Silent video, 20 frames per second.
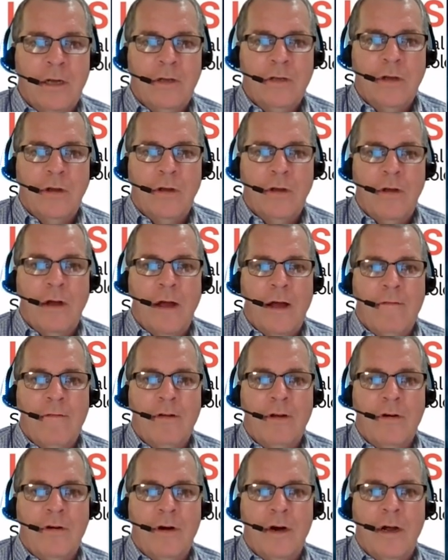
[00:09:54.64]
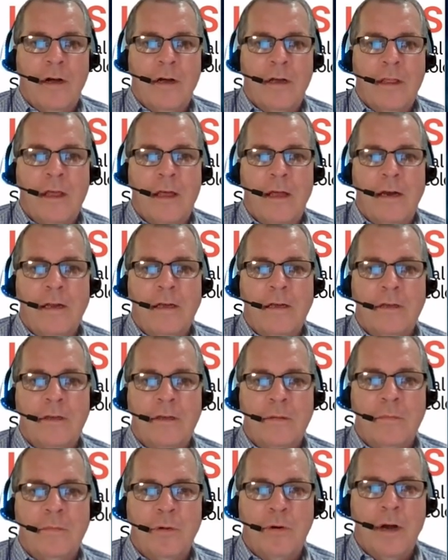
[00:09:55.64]
So you have a drug that
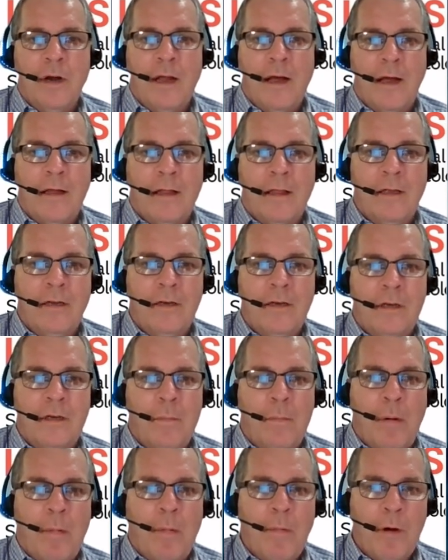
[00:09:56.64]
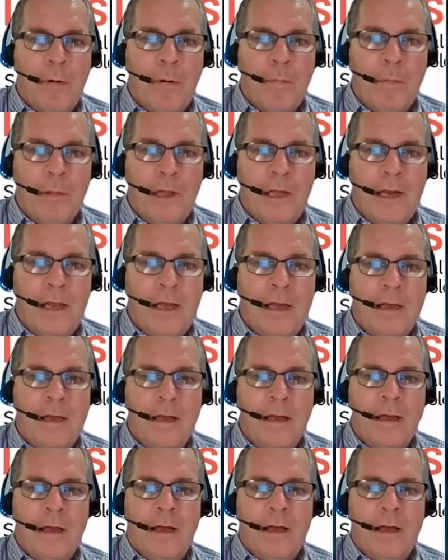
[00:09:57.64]
is more likely to promote bleeding,